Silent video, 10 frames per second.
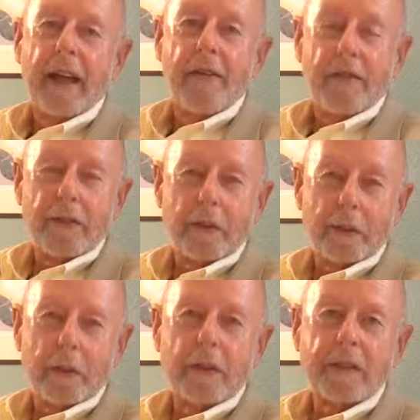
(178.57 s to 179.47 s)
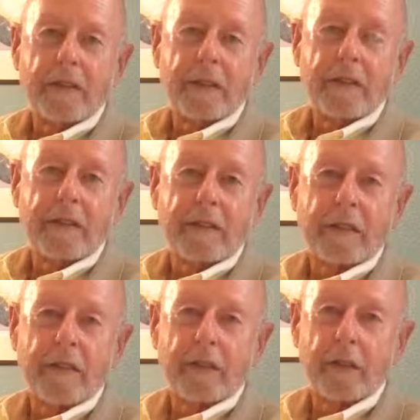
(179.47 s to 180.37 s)
if the employees aren't
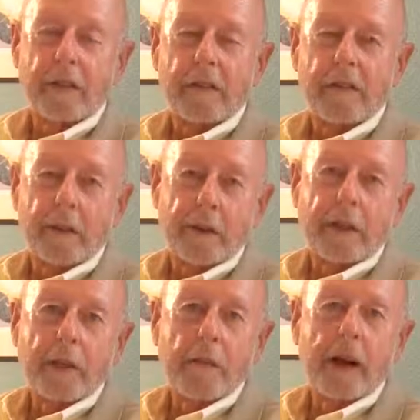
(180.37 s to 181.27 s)
successful in securing a